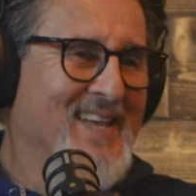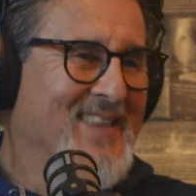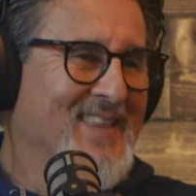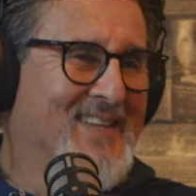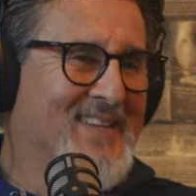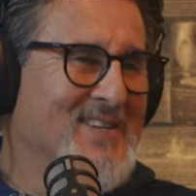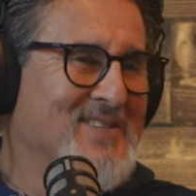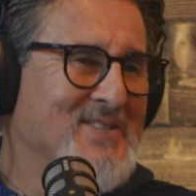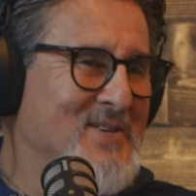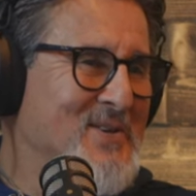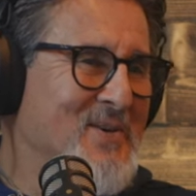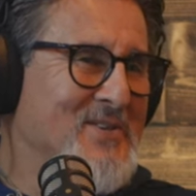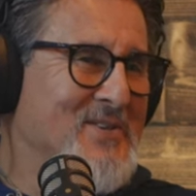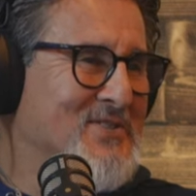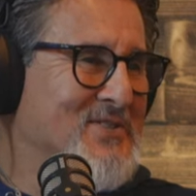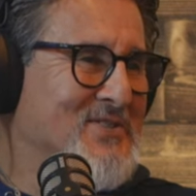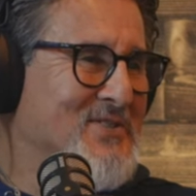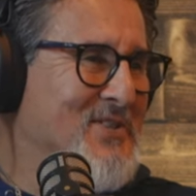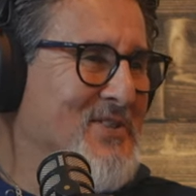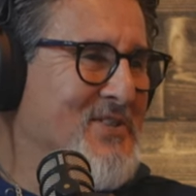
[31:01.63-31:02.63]
because you know he's
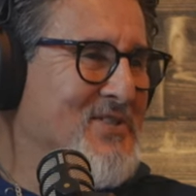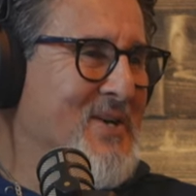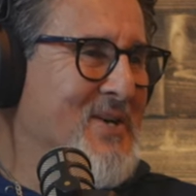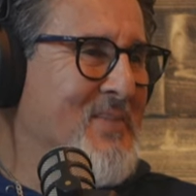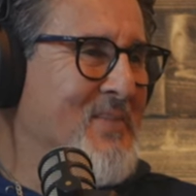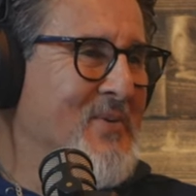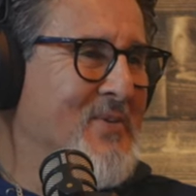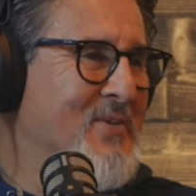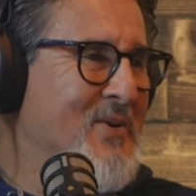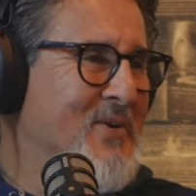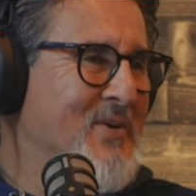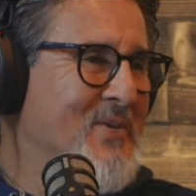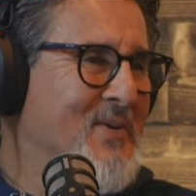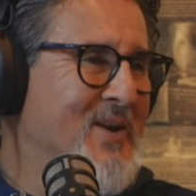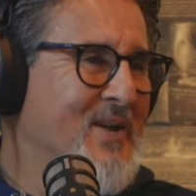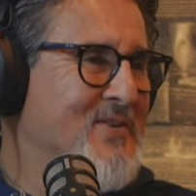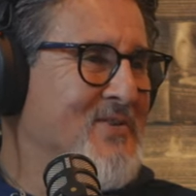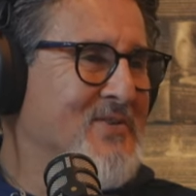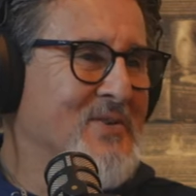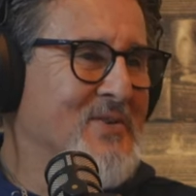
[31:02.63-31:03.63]
just going to jump and run
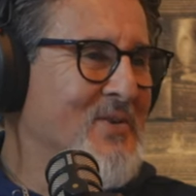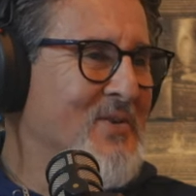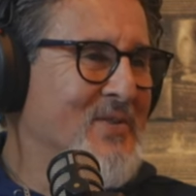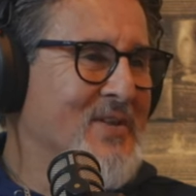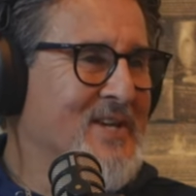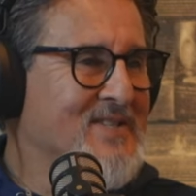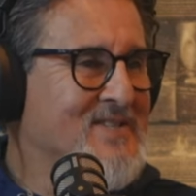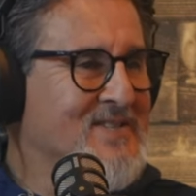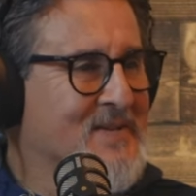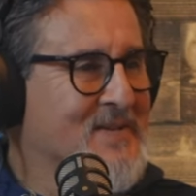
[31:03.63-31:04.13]
around. So no thanks. Get